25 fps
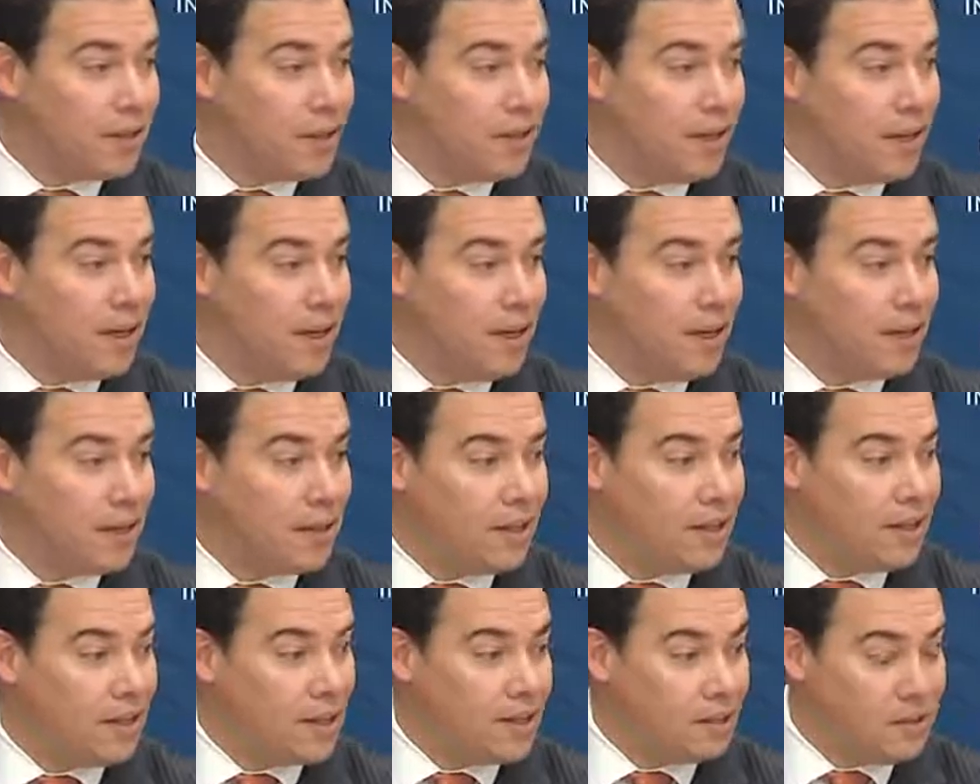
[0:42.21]
and I, I,
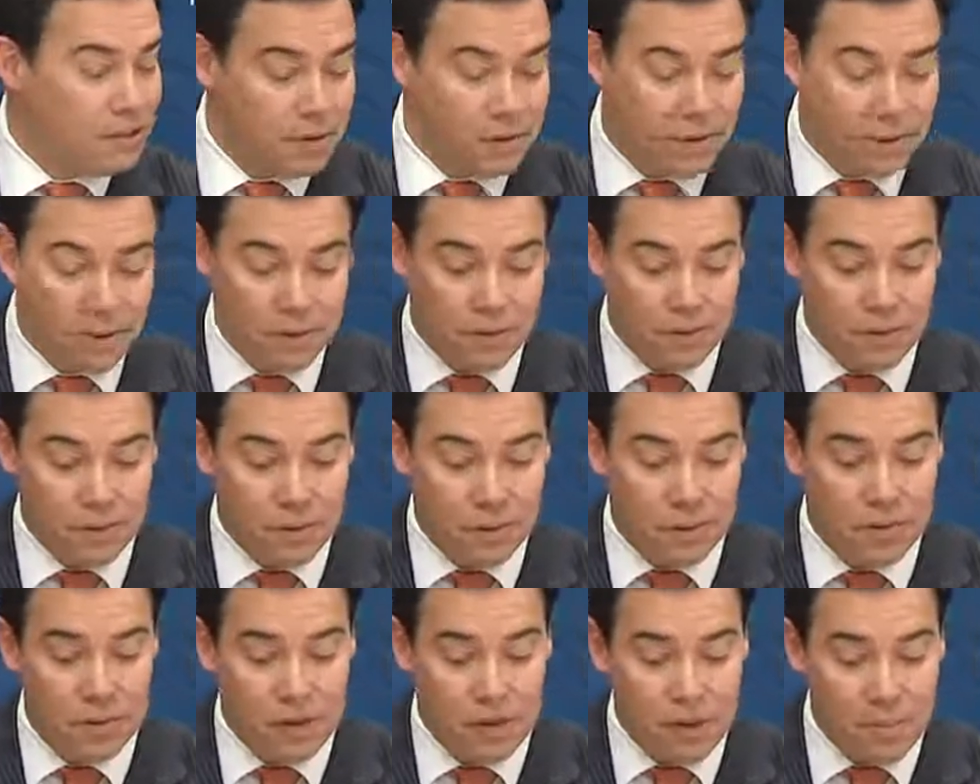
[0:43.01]
thought that was
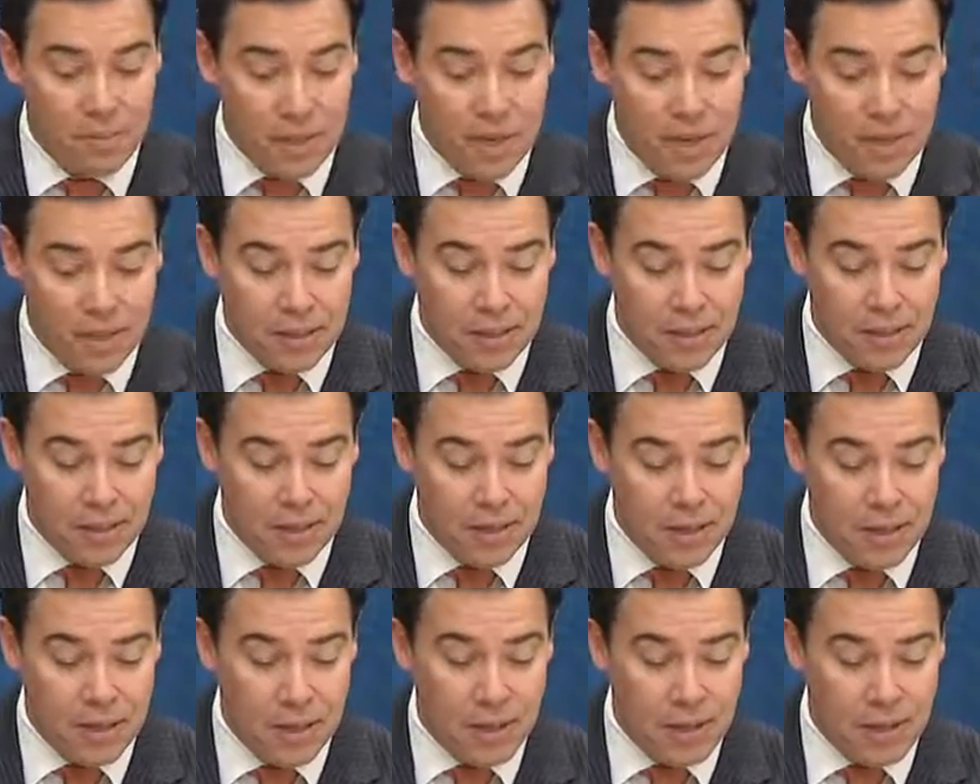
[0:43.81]
was very positive.